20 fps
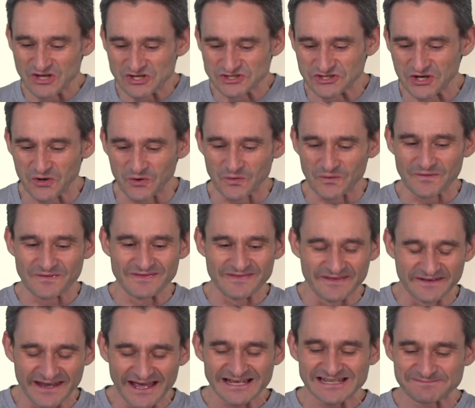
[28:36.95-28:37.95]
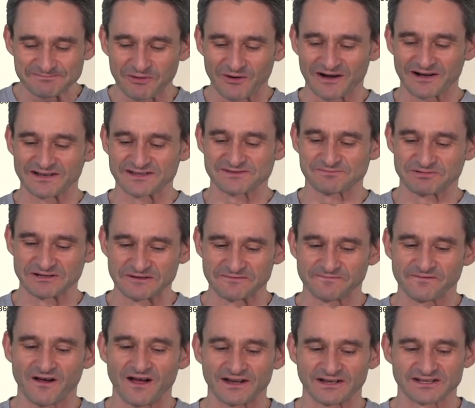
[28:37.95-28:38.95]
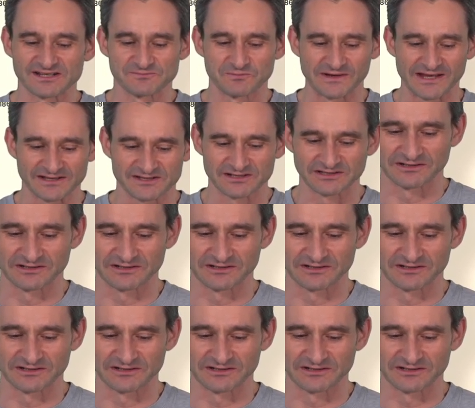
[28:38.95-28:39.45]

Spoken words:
so the next part is pretty fun because we get to